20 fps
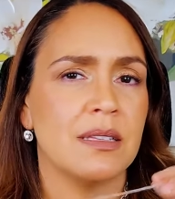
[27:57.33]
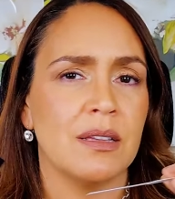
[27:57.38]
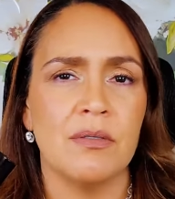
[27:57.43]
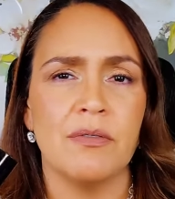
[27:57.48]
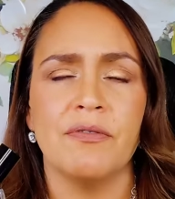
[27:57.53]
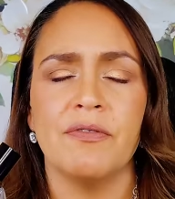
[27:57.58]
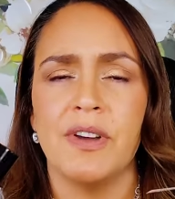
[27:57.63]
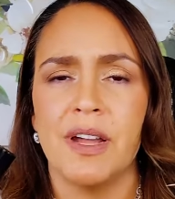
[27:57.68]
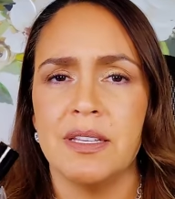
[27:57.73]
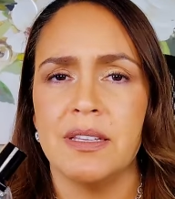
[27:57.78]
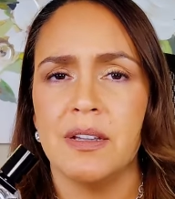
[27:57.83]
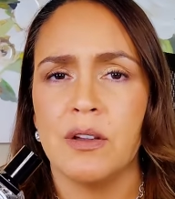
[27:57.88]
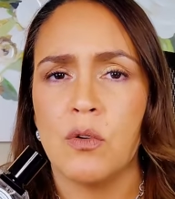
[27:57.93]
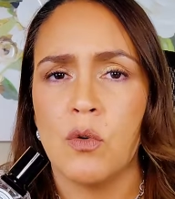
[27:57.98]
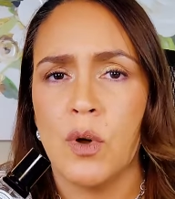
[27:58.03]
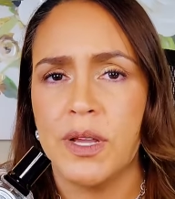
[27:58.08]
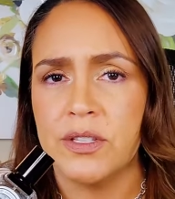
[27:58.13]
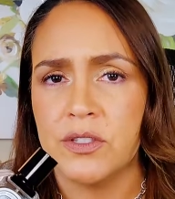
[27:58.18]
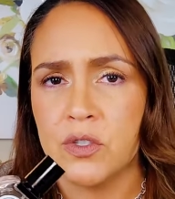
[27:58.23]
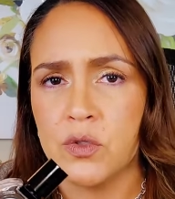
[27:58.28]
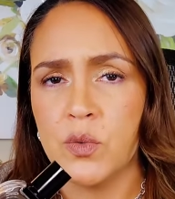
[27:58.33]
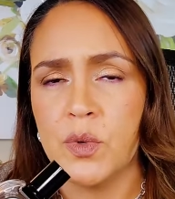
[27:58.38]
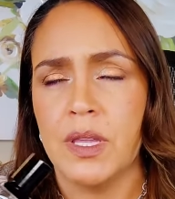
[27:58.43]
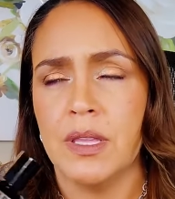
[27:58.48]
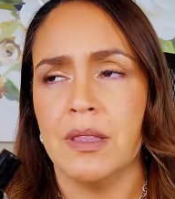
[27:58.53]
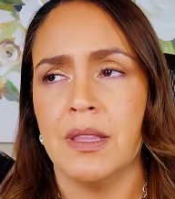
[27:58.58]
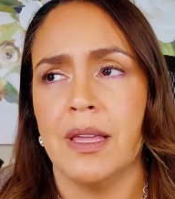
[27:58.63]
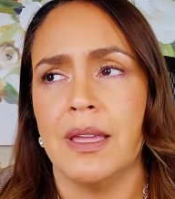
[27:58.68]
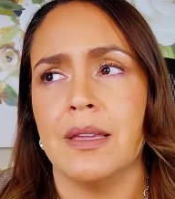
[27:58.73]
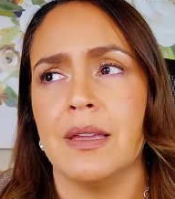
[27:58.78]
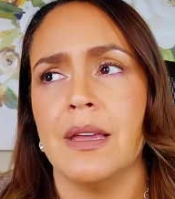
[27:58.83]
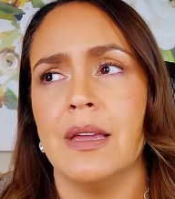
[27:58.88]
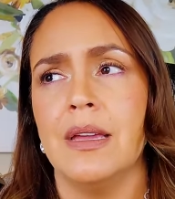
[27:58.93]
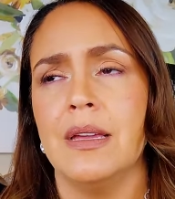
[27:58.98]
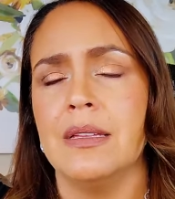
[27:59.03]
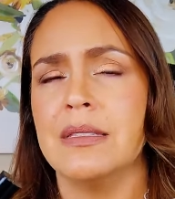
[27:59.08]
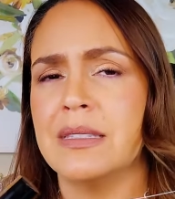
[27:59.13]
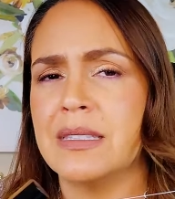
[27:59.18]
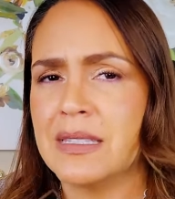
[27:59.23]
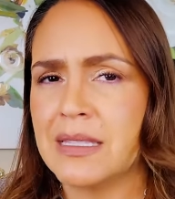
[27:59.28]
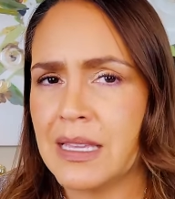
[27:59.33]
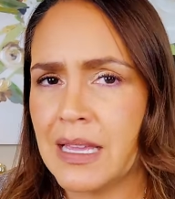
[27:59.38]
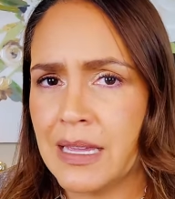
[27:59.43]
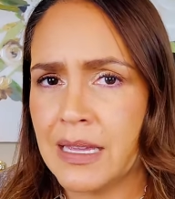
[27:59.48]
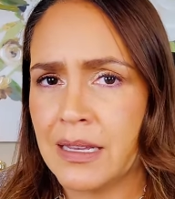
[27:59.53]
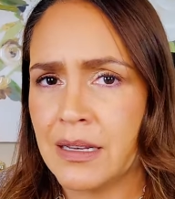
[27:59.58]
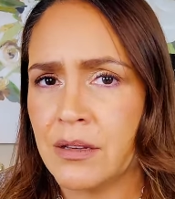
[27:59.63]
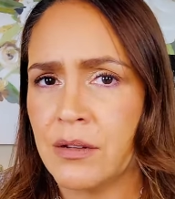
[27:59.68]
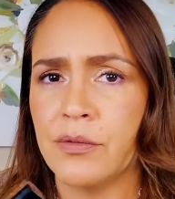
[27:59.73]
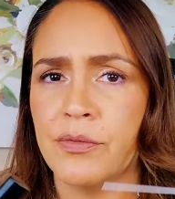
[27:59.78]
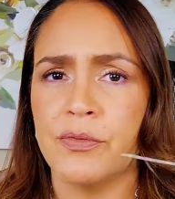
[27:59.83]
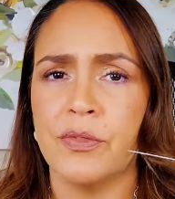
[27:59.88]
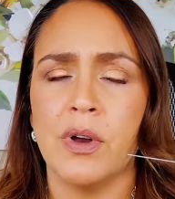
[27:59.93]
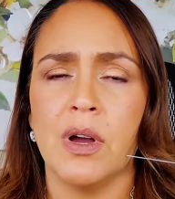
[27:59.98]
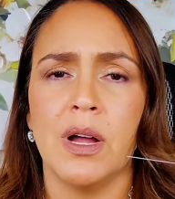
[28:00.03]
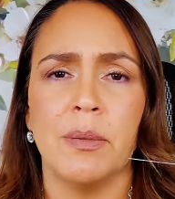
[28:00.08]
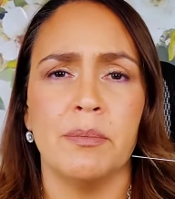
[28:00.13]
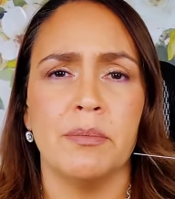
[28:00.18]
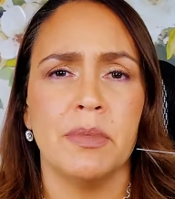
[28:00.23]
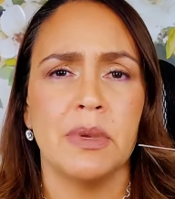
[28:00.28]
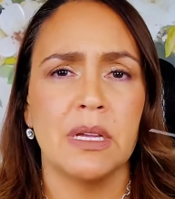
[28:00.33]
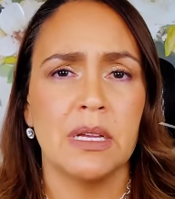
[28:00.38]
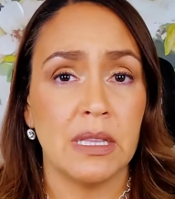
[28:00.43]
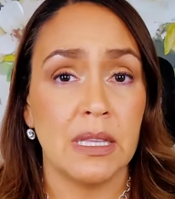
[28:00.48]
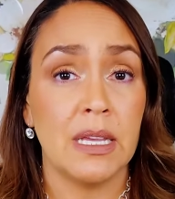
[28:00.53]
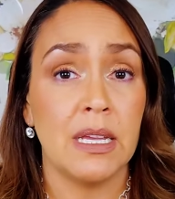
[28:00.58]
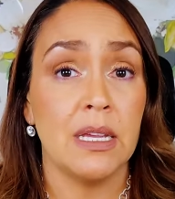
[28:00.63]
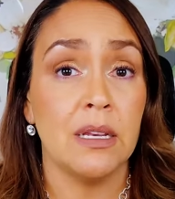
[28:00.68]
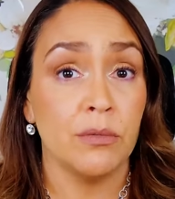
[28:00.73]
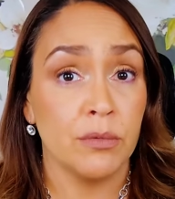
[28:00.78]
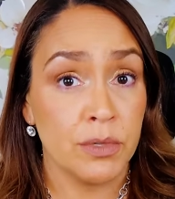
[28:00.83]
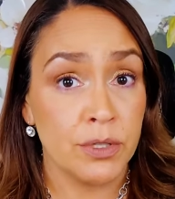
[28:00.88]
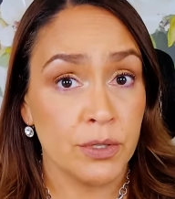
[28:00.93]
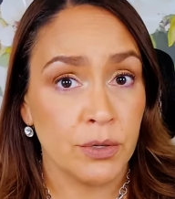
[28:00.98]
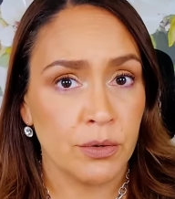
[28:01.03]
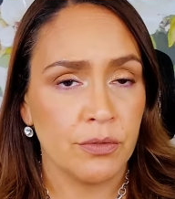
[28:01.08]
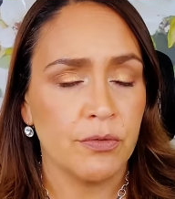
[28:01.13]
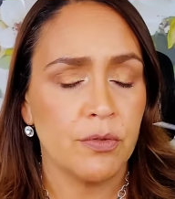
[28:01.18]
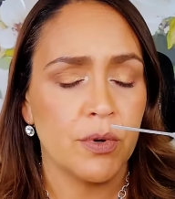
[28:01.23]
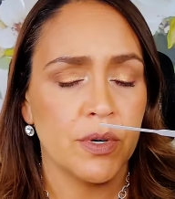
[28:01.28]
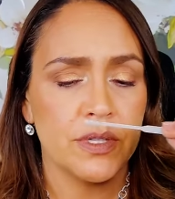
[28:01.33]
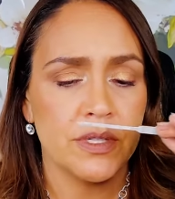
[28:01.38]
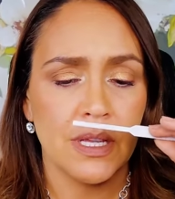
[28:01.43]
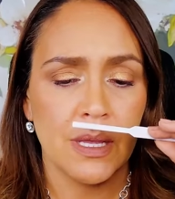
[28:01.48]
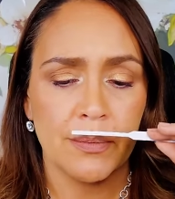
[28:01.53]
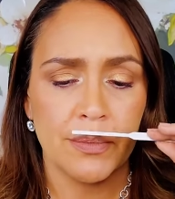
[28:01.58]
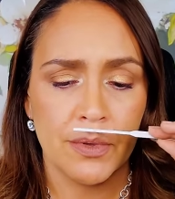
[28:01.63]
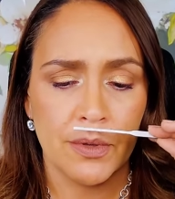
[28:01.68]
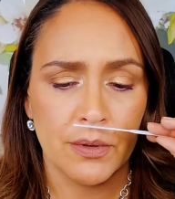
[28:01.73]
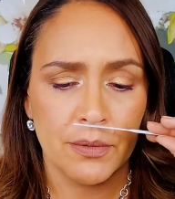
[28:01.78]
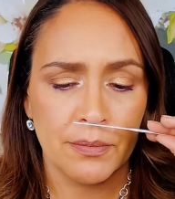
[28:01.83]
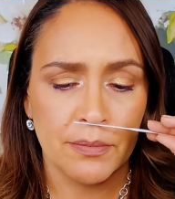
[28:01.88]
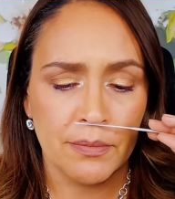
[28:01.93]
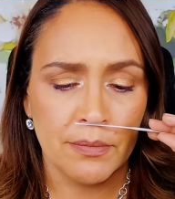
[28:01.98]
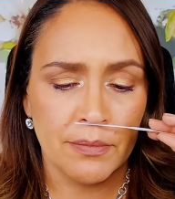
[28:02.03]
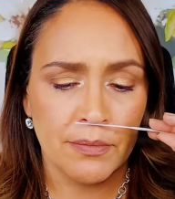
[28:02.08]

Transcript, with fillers: I don't find it quite sweet like skin from Clean Reserve, for example.